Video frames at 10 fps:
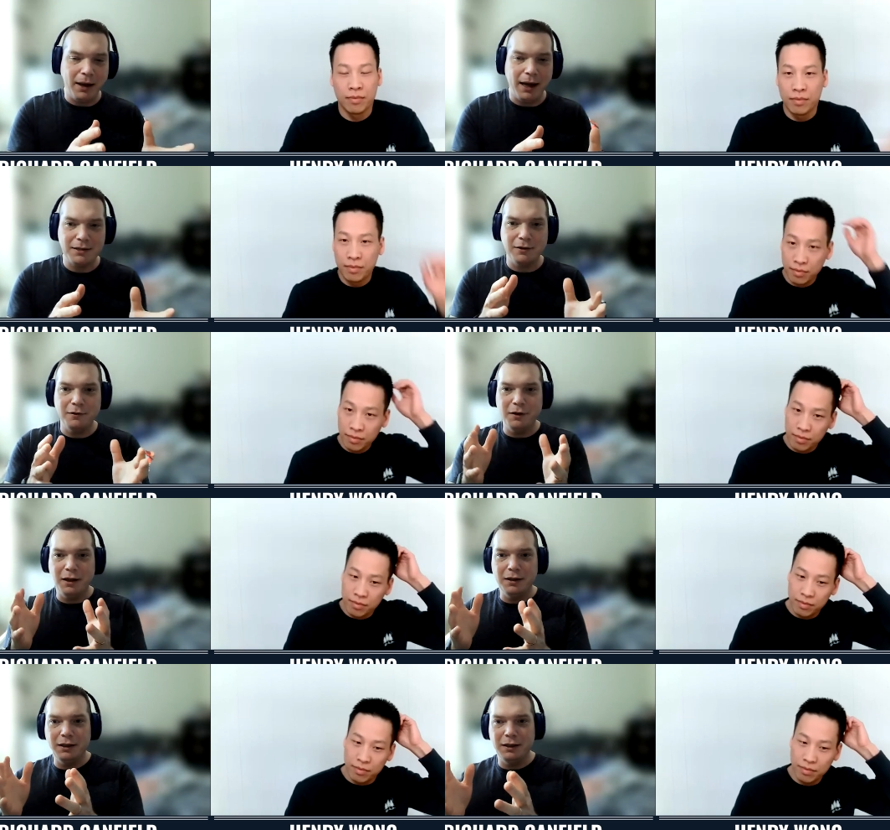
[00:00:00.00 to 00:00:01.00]
Speaker 1: passive
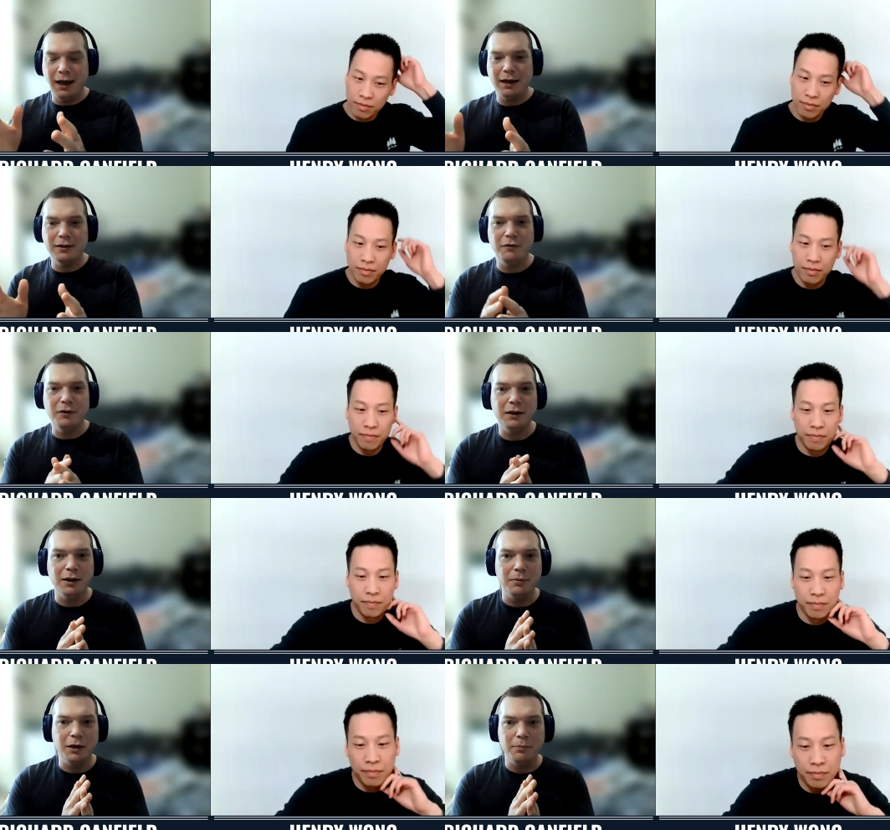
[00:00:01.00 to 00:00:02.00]
and the active
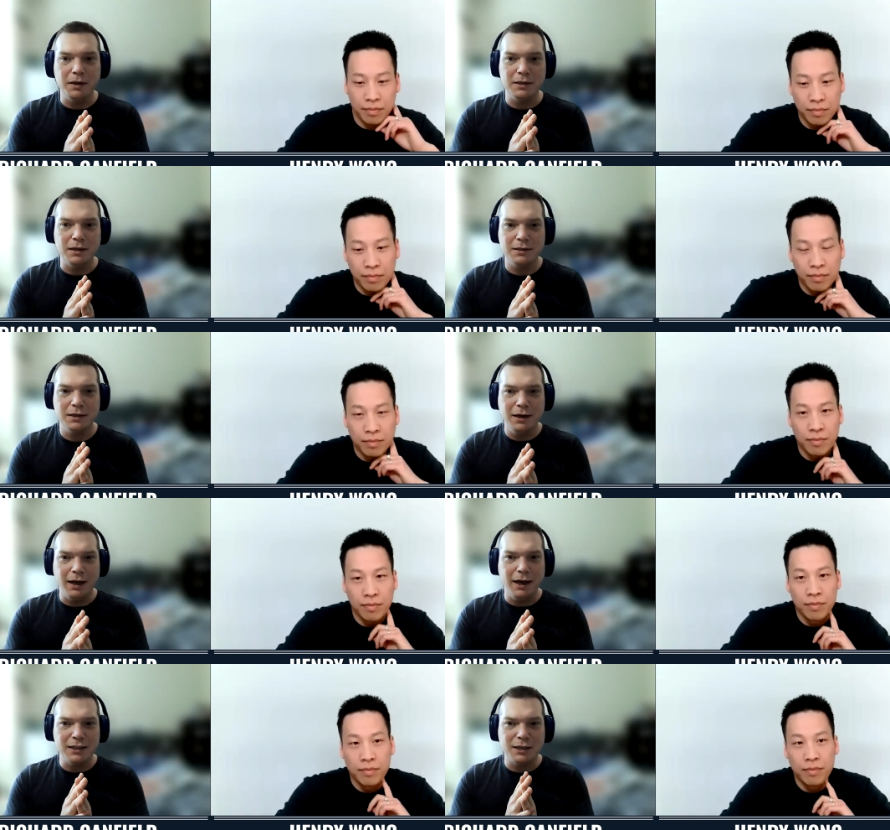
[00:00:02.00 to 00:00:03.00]
income in a business.
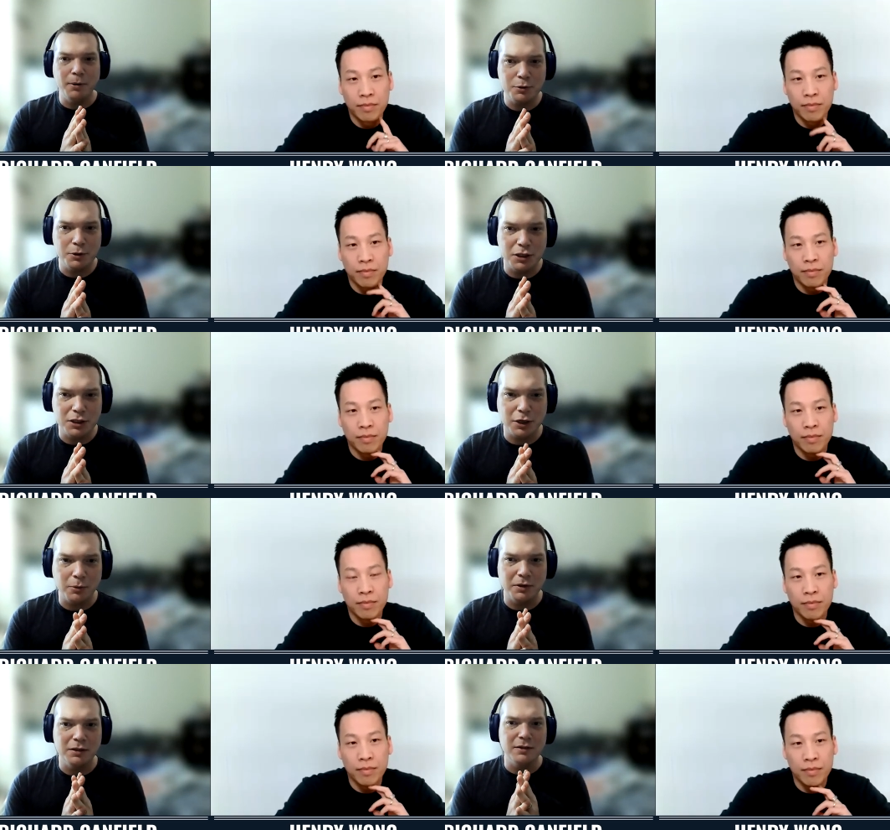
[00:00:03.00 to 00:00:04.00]
I, I, suppose we should
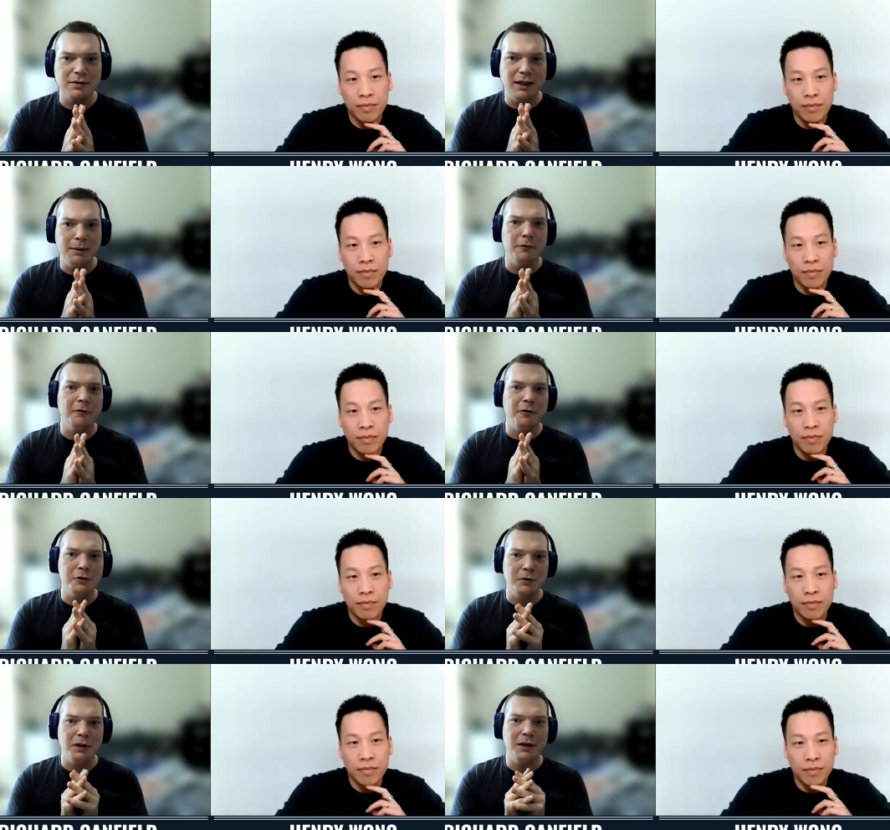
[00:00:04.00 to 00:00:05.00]
start with the disclaimer
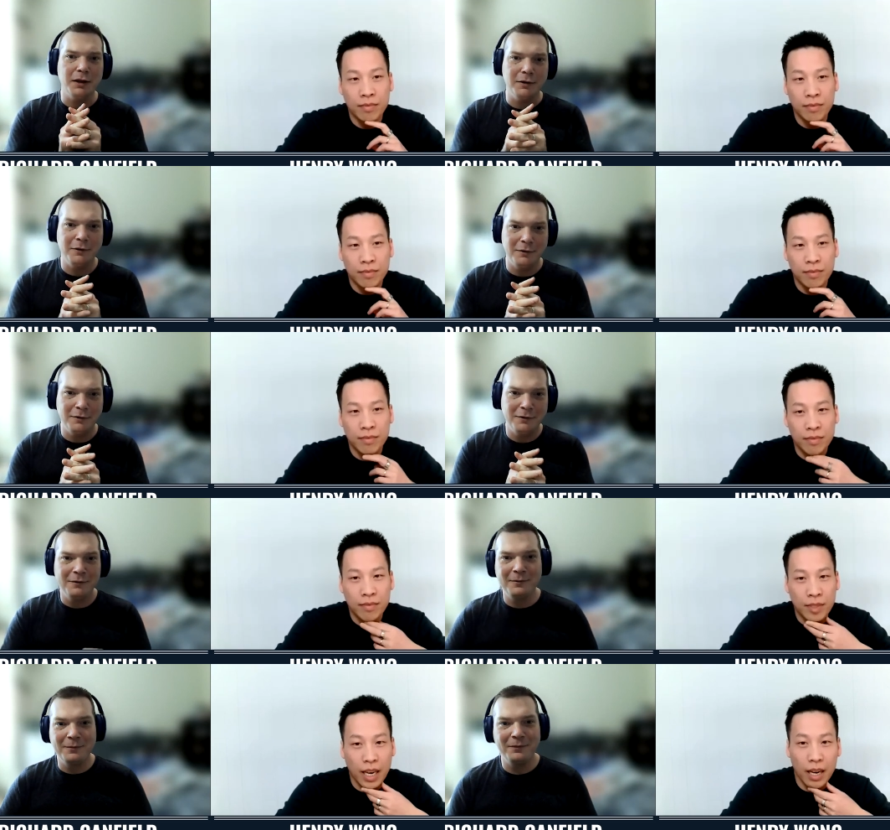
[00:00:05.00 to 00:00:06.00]
first. What do you think?
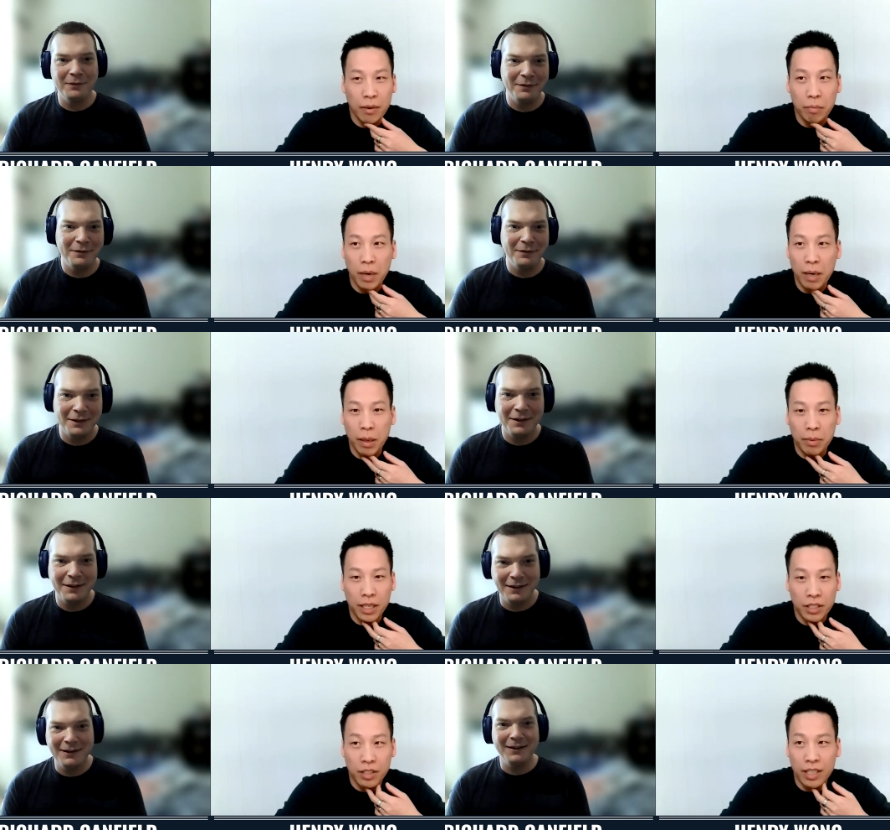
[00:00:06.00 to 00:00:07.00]
Speaker 2: Yeah, my, my
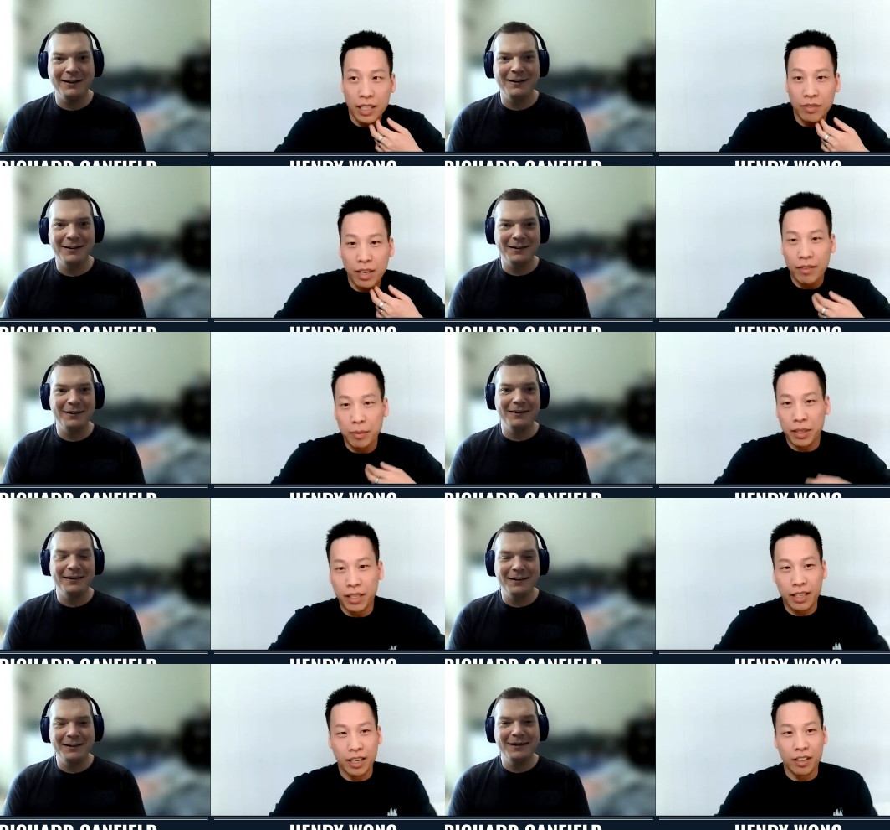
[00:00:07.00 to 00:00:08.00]
pleasure. Thanks for having
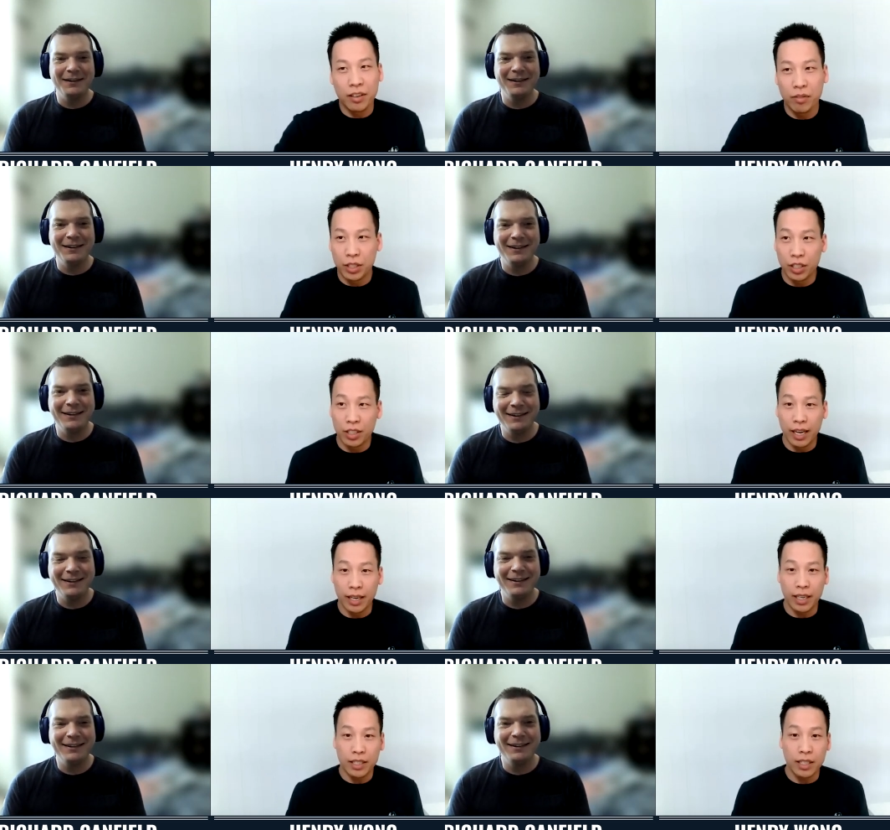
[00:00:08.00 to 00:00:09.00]
me here, Richard.
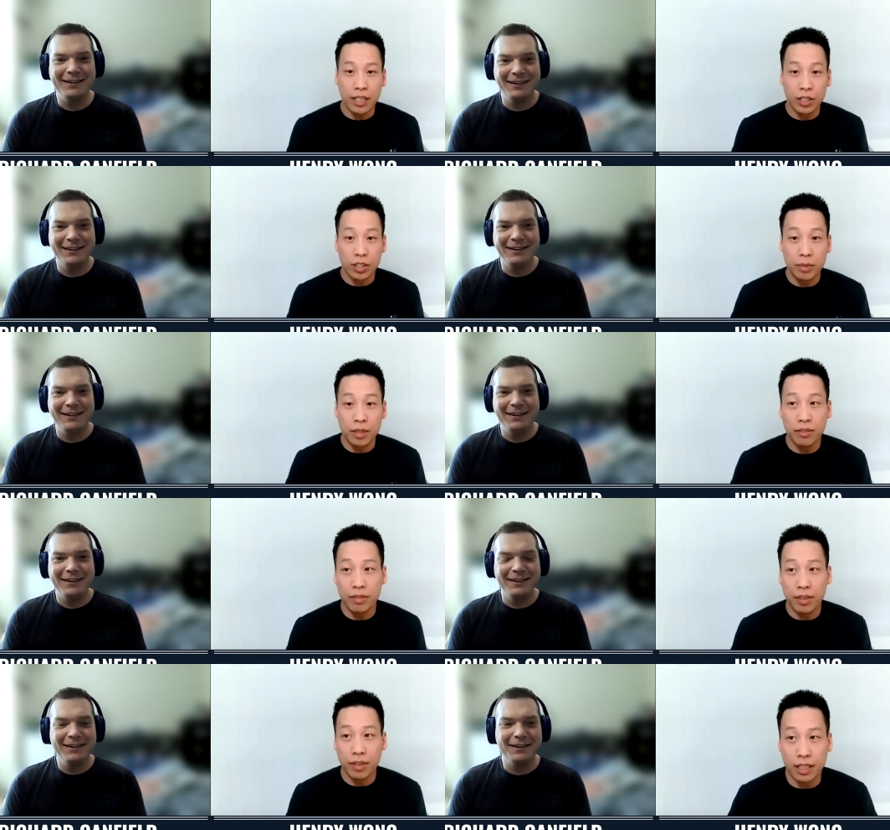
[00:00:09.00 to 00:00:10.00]
I guess in terms
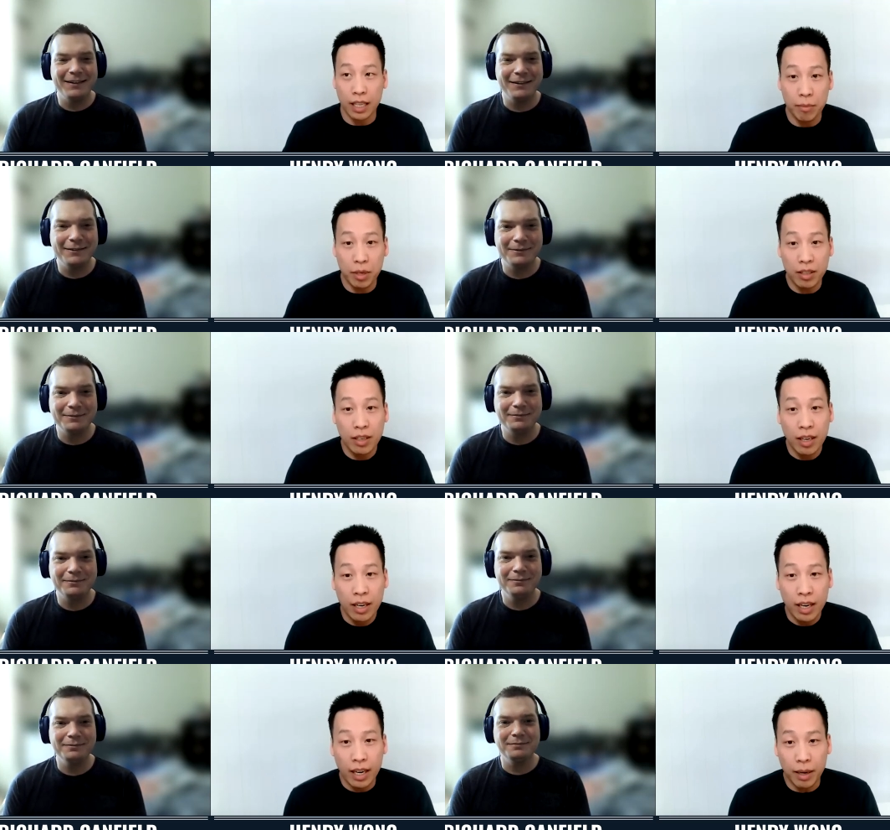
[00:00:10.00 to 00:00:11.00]
of a disclaimer,
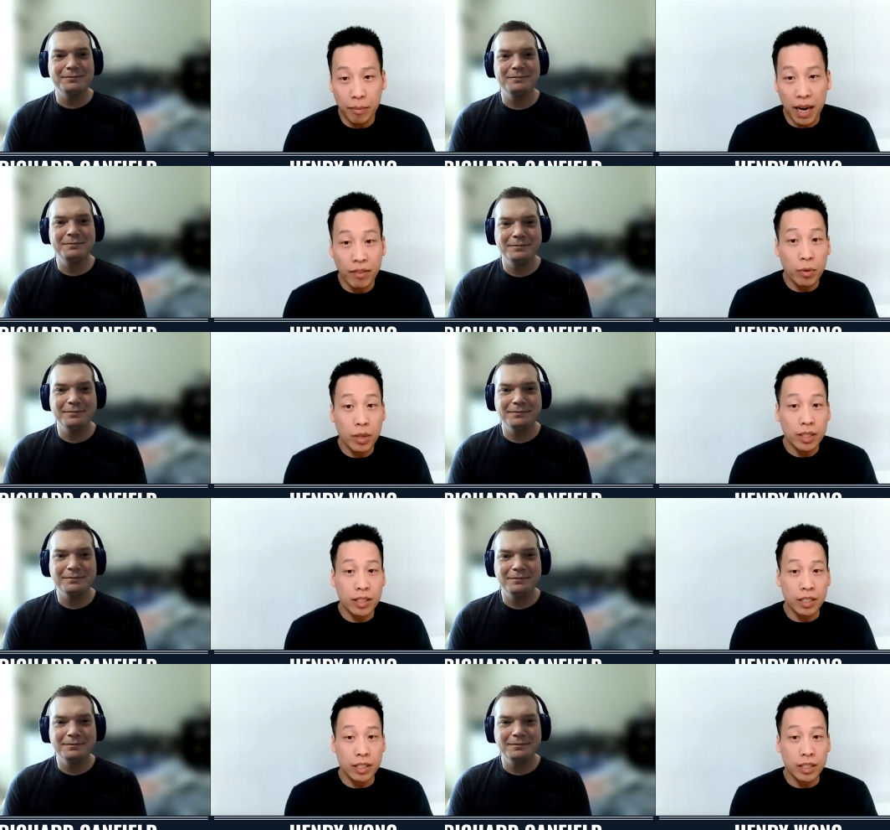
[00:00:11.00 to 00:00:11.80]
um, everyone's